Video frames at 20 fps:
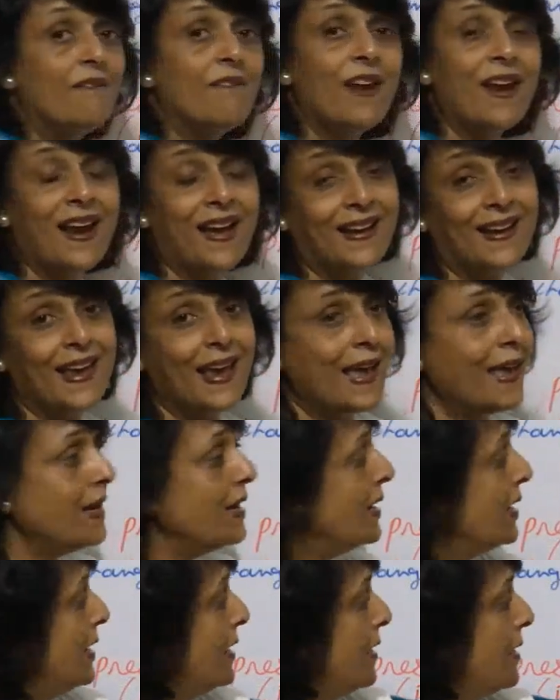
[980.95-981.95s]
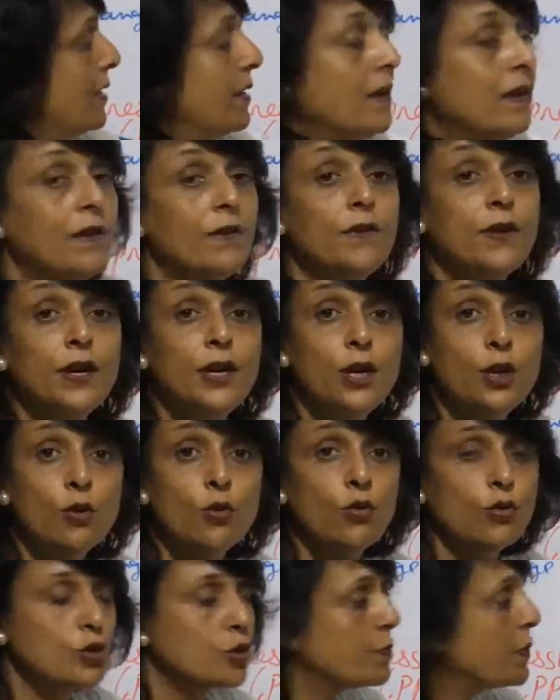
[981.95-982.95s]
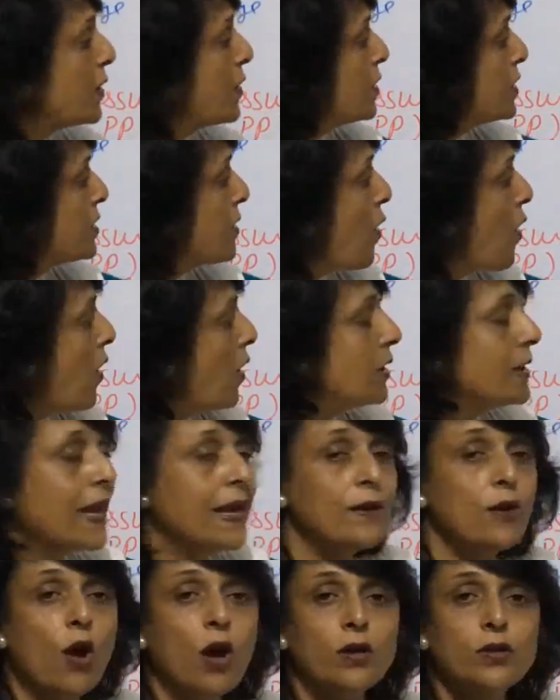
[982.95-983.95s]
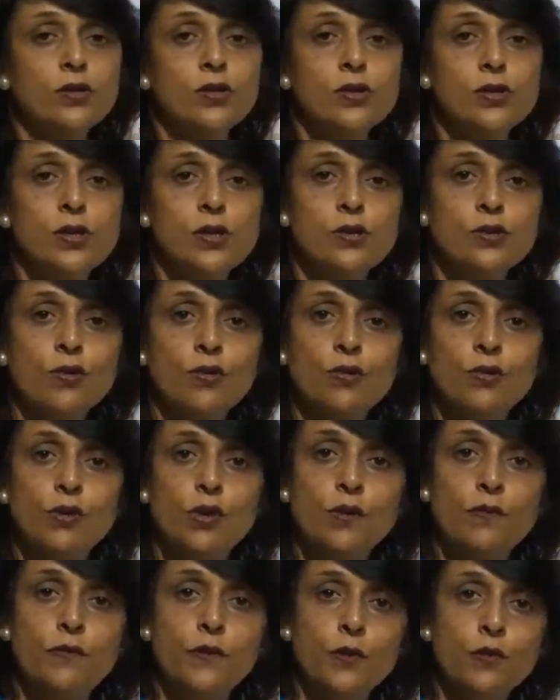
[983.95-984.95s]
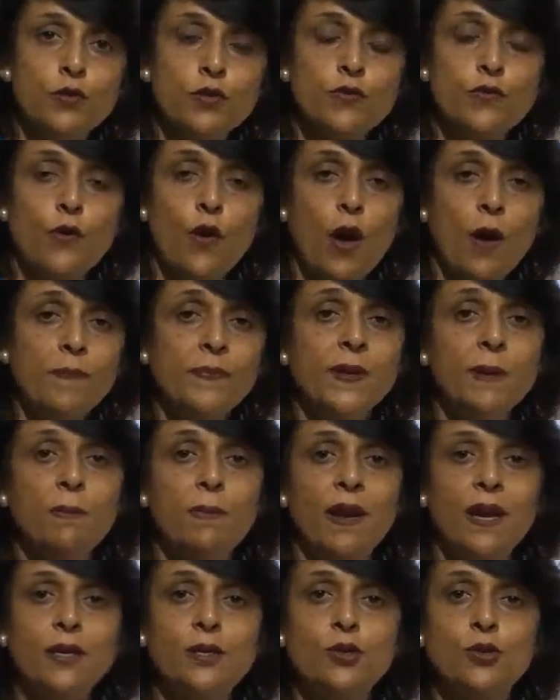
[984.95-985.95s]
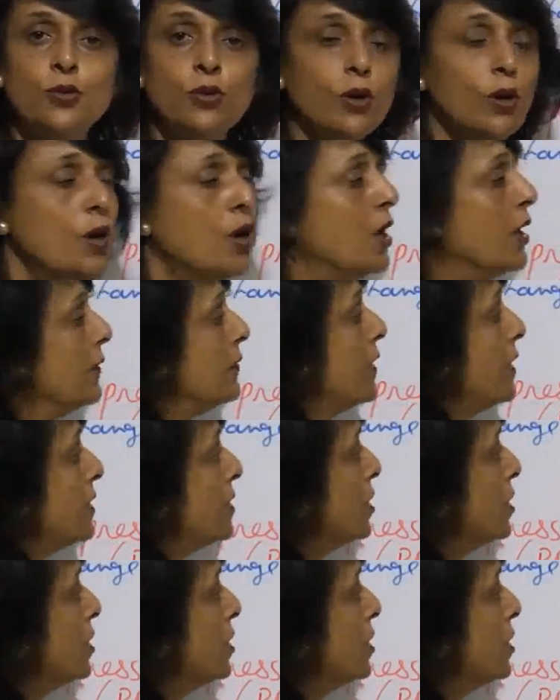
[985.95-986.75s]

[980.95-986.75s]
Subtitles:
again reduce because all that oxygen is going to diffuse from the blood to the